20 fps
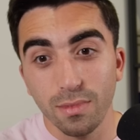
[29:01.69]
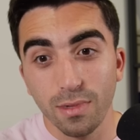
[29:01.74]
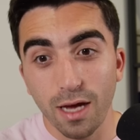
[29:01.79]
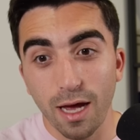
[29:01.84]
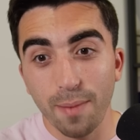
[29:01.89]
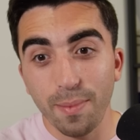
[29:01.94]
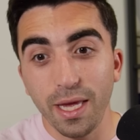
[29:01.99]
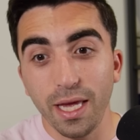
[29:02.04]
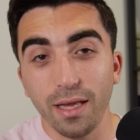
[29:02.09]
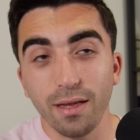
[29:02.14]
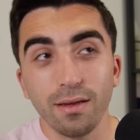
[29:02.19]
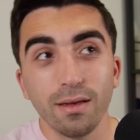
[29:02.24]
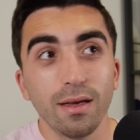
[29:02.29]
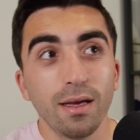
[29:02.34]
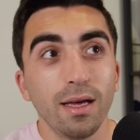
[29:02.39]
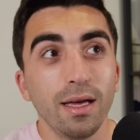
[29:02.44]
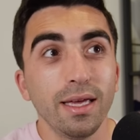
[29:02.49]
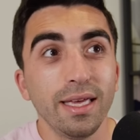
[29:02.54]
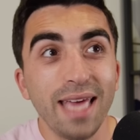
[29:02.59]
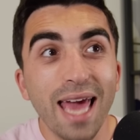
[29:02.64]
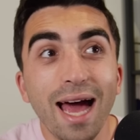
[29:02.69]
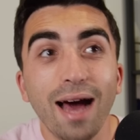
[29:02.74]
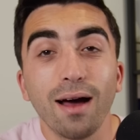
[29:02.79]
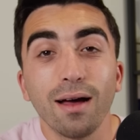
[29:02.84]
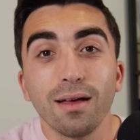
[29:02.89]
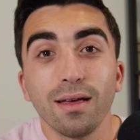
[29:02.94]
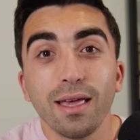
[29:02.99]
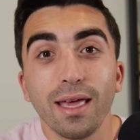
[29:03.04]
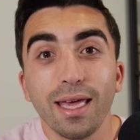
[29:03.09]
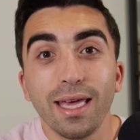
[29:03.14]
I mean, yeah,
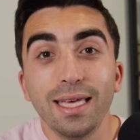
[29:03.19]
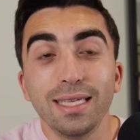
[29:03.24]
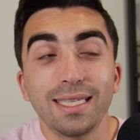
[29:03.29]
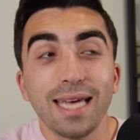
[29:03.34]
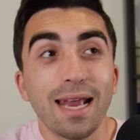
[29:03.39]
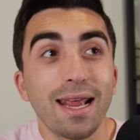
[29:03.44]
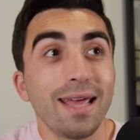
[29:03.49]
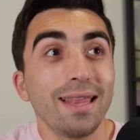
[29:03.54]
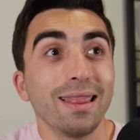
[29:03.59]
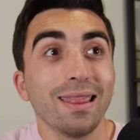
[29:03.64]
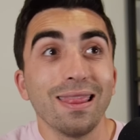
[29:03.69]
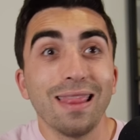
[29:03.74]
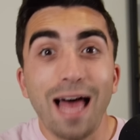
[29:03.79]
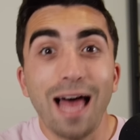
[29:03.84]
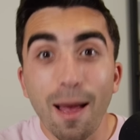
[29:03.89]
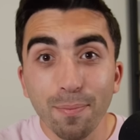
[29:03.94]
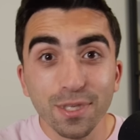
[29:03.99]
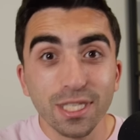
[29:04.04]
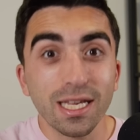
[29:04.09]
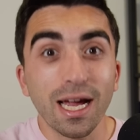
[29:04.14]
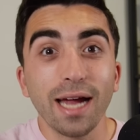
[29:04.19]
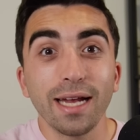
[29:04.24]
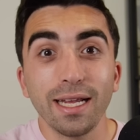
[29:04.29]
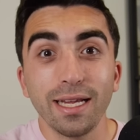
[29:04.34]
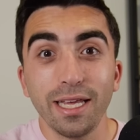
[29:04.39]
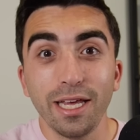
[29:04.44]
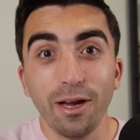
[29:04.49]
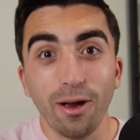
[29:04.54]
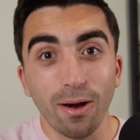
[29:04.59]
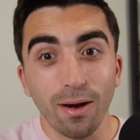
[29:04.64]
he's had a lopsided
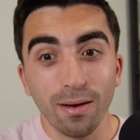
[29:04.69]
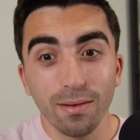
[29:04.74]
year.